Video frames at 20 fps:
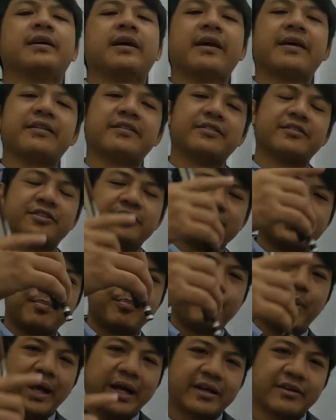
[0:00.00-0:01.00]
And this
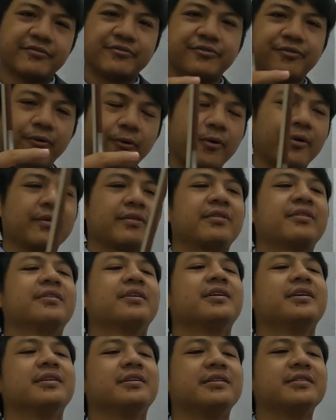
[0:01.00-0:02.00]
back and forth